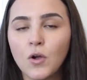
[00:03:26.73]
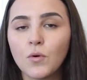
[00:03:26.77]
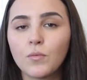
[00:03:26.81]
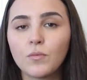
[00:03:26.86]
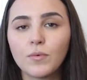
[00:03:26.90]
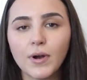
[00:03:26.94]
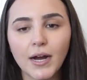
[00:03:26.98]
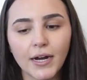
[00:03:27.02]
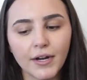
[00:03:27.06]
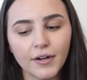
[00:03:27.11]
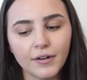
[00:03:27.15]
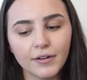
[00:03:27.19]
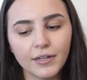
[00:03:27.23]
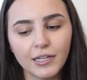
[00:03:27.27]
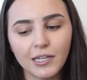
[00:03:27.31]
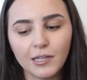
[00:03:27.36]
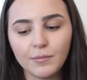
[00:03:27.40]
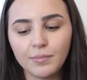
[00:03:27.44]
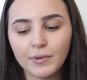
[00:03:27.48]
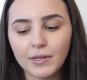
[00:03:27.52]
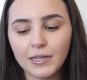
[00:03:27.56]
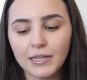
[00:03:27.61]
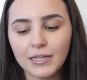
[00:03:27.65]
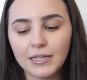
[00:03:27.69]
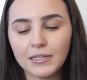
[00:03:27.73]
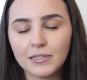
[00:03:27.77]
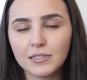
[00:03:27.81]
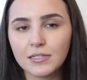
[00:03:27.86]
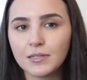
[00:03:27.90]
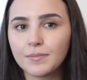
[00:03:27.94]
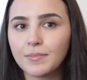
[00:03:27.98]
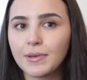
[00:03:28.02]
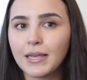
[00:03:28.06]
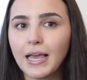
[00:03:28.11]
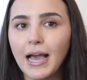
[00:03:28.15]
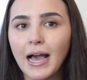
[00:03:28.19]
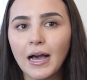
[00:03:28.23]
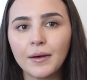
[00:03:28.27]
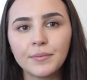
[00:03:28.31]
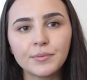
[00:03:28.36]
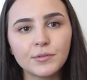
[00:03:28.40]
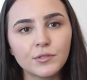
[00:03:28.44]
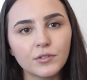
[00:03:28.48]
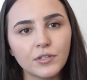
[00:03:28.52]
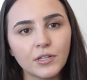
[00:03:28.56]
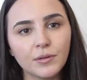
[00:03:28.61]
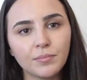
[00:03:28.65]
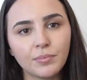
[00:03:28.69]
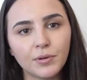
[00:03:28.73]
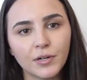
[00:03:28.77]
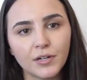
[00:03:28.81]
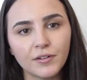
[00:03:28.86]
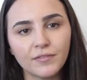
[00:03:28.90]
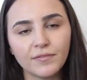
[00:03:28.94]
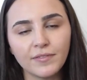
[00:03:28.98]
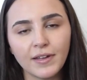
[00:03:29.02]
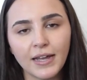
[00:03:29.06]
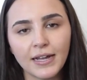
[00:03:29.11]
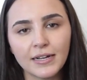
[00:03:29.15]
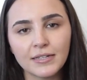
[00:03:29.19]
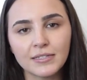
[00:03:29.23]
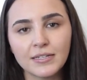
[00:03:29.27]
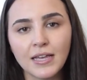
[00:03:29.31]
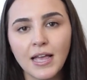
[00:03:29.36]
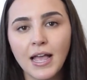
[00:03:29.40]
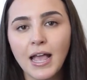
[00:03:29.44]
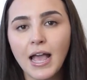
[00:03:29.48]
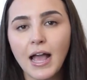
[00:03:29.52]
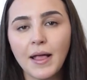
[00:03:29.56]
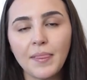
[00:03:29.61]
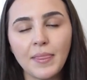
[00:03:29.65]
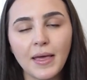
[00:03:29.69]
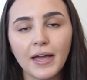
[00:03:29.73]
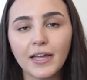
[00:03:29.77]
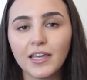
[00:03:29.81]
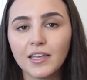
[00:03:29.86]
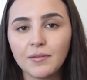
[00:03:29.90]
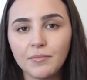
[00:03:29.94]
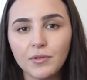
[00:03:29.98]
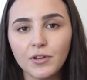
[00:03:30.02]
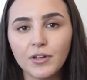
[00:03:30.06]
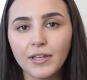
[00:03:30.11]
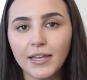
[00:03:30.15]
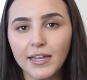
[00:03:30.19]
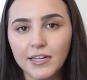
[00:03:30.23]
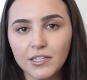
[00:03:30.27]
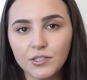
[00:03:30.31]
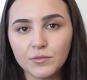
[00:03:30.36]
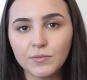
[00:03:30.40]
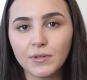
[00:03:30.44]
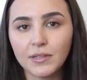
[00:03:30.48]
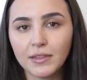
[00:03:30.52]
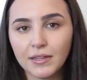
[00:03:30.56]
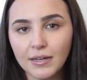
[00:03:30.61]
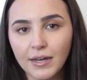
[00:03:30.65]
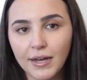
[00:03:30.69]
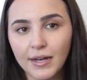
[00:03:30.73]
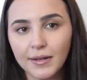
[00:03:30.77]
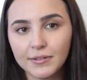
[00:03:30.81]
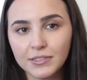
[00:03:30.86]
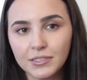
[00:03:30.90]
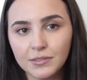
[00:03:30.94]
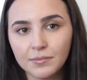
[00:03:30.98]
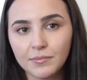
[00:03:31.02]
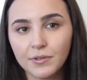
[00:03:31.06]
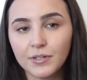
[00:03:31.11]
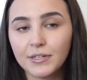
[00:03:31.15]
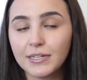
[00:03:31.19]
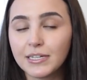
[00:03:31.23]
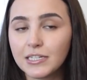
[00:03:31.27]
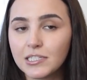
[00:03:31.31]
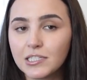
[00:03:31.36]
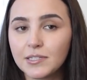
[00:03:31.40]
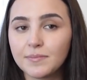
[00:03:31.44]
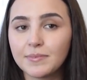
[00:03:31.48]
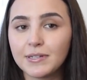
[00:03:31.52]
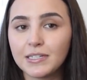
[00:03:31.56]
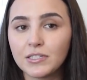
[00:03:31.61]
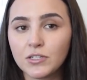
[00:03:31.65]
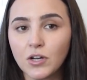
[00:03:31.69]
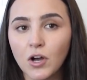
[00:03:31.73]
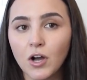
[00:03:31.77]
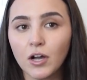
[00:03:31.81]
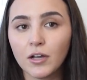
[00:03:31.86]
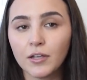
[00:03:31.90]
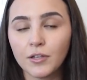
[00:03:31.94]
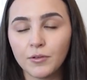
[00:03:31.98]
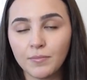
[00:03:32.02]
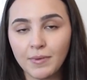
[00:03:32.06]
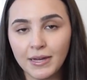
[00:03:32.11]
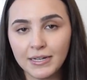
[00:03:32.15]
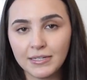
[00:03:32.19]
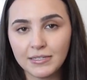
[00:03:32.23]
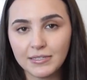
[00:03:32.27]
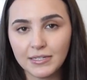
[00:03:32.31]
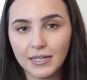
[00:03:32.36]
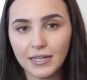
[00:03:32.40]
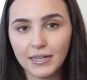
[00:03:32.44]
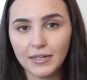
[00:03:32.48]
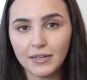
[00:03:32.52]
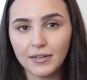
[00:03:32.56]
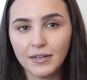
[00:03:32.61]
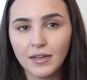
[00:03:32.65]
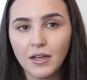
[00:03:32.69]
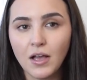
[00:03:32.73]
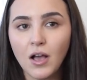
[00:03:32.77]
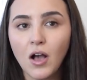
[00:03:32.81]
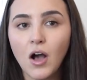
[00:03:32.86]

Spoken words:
Record keeping needs to be absolutely perfect, and that communication with the customer needs to be documented.